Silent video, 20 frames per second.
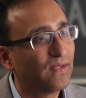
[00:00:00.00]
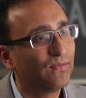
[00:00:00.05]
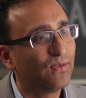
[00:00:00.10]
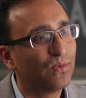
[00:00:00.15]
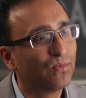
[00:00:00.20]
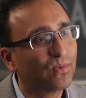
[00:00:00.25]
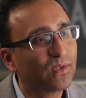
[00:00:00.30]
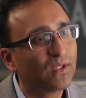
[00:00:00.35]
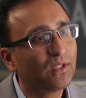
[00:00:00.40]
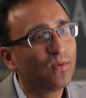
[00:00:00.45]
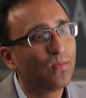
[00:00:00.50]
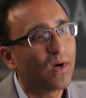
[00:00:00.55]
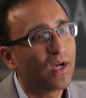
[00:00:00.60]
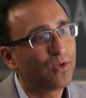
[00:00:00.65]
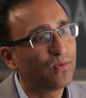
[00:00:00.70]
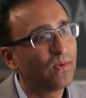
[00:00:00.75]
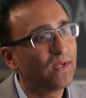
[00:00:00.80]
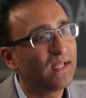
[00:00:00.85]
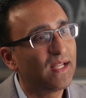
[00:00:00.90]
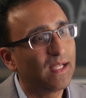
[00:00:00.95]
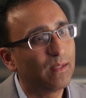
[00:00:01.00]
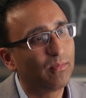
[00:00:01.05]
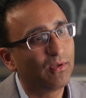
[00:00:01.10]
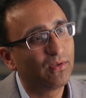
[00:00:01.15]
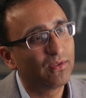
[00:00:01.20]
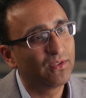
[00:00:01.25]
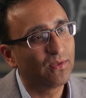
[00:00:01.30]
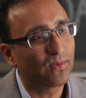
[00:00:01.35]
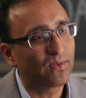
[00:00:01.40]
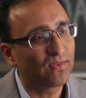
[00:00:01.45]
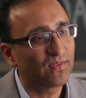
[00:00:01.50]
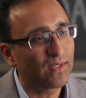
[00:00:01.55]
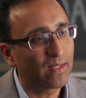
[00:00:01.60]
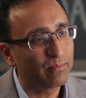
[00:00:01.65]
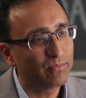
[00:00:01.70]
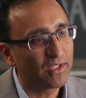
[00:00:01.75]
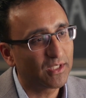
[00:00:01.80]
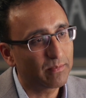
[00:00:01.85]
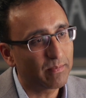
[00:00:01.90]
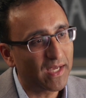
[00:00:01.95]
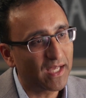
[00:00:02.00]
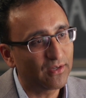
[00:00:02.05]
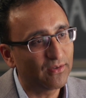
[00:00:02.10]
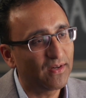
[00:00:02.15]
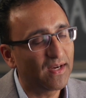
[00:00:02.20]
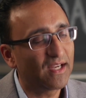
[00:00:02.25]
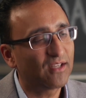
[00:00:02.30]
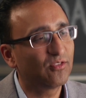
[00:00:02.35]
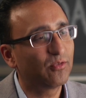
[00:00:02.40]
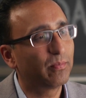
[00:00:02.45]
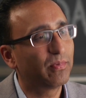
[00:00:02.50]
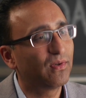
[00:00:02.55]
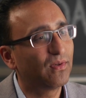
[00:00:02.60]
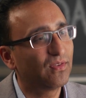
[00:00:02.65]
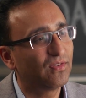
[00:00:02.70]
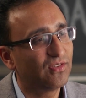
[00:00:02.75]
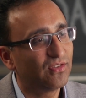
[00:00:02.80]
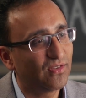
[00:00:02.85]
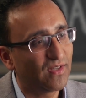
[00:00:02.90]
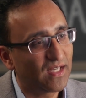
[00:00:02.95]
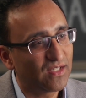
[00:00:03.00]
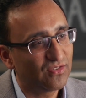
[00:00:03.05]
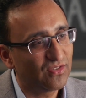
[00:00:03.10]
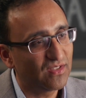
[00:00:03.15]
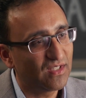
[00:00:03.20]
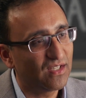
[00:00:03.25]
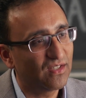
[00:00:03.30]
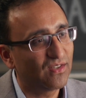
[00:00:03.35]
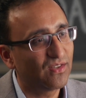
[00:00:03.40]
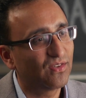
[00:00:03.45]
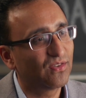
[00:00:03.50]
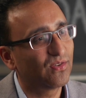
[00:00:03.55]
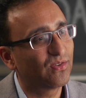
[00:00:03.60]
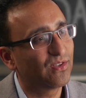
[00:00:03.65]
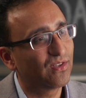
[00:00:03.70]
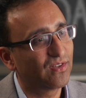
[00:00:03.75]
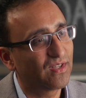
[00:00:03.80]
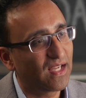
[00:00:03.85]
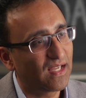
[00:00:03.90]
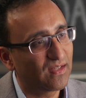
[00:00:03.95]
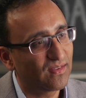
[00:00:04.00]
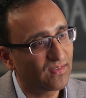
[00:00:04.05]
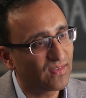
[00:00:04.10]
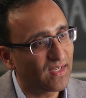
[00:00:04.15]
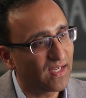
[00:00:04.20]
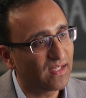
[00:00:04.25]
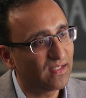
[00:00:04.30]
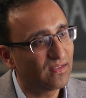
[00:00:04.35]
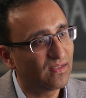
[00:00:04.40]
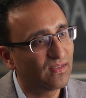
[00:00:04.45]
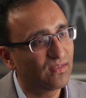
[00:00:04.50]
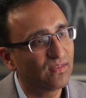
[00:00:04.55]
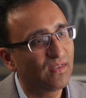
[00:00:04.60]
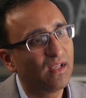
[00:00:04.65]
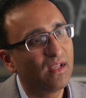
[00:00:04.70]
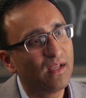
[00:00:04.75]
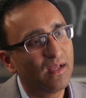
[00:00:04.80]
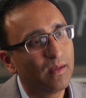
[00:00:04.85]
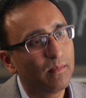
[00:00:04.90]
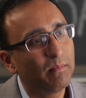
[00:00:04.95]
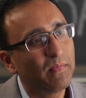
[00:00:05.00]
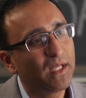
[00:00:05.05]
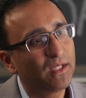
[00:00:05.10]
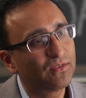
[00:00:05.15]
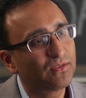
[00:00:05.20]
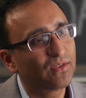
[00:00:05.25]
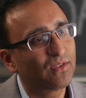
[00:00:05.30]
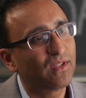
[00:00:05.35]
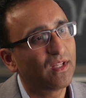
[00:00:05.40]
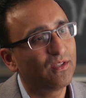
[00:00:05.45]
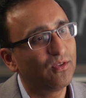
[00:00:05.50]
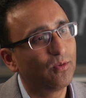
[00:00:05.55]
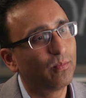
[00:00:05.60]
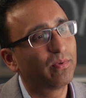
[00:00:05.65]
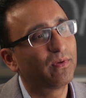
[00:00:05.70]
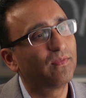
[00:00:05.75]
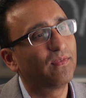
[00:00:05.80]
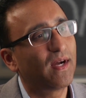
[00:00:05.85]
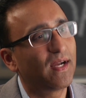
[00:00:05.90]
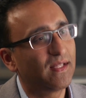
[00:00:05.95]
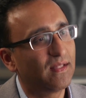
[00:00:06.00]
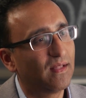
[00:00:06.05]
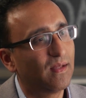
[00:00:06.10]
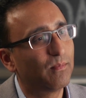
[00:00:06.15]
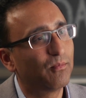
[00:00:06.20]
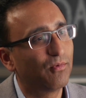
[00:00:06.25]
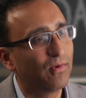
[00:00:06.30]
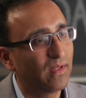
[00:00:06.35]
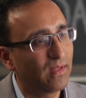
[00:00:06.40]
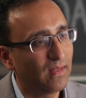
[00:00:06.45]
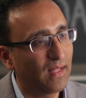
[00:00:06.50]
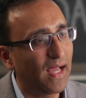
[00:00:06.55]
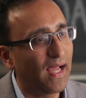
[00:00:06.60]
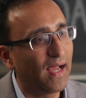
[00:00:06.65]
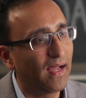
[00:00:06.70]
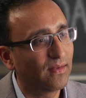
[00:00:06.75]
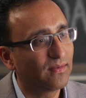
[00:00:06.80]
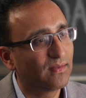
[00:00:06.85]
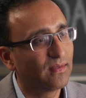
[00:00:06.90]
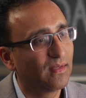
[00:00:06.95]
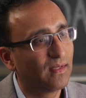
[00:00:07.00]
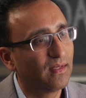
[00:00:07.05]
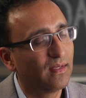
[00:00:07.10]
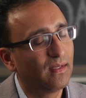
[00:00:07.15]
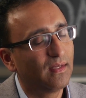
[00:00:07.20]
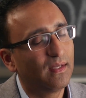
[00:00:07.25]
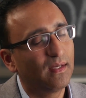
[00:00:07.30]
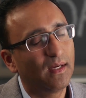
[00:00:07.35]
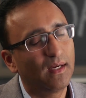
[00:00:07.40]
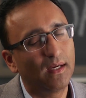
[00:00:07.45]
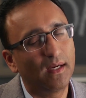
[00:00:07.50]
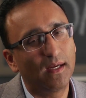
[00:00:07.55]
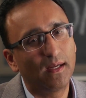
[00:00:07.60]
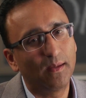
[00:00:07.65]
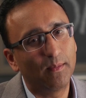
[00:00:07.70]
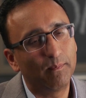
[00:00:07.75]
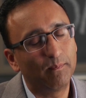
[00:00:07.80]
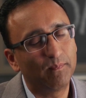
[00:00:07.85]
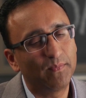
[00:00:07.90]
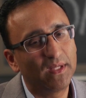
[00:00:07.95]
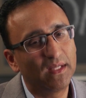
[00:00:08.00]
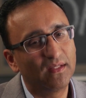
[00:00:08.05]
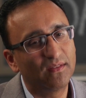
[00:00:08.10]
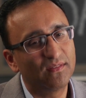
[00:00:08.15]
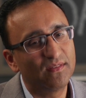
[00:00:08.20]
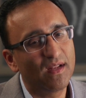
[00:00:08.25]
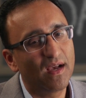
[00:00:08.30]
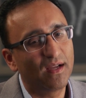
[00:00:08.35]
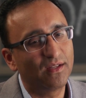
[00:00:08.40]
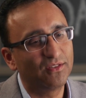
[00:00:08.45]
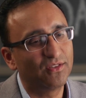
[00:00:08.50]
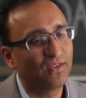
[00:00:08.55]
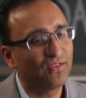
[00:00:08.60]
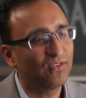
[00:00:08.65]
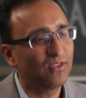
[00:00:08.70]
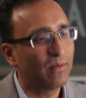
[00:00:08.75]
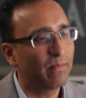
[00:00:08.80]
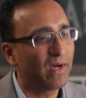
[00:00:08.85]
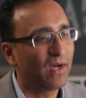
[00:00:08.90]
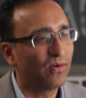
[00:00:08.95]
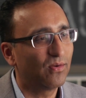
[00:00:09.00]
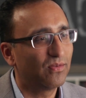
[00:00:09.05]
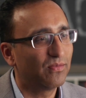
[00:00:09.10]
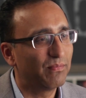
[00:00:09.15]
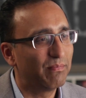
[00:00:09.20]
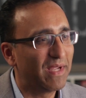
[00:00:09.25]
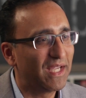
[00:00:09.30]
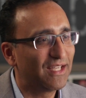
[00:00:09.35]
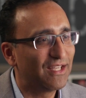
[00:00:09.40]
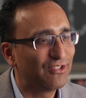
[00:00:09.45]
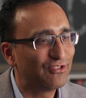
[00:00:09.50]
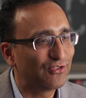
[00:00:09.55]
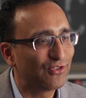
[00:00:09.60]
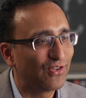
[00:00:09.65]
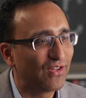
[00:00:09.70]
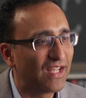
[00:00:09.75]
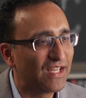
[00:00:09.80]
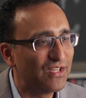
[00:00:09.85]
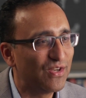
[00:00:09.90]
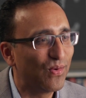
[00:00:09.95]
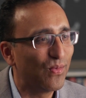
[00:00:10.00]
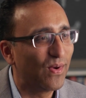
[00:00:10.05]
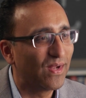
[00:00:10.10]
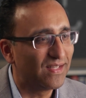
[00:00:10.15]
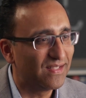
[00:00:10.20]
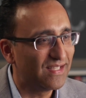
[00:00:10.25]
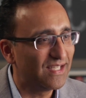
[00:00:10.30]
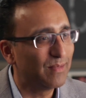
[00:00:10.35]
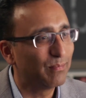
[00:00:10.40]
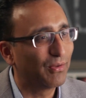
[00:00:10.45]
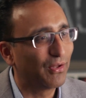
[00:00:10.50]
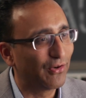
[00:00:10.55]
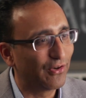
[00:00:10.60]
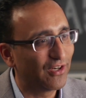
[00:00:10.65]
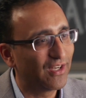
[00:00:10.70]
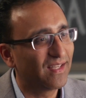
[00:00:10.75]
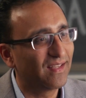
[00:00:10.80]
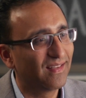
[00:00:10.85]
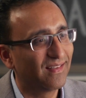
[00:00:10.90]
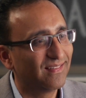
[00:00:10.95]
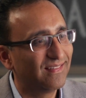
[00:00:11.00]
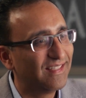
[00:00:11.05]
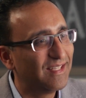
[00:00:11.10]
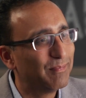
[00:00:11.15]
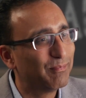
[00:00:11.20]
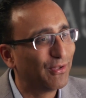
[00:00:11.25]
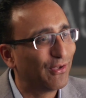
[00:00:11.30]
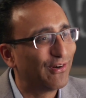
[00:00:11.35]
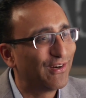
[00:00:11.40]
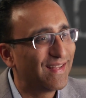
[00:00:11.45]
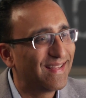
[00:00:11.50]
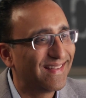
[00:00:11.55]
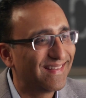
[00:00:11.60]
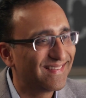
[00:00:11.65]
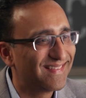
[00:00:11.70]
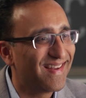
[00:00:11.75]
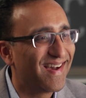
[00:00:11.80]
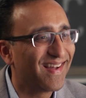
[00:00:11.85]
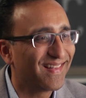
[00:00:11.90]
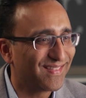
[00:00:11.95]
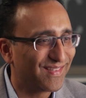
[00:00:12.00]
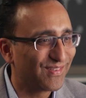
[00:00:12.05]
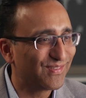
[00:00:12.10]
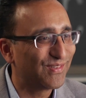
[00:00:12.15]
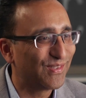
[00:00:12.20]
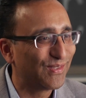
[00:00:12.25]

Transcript: If you really want to enable your subject matter experts, your engineers, or your data scientists, make sure that you provide them with that. Um, it's not just about making sure they know what deep learning is. Deep learning is not the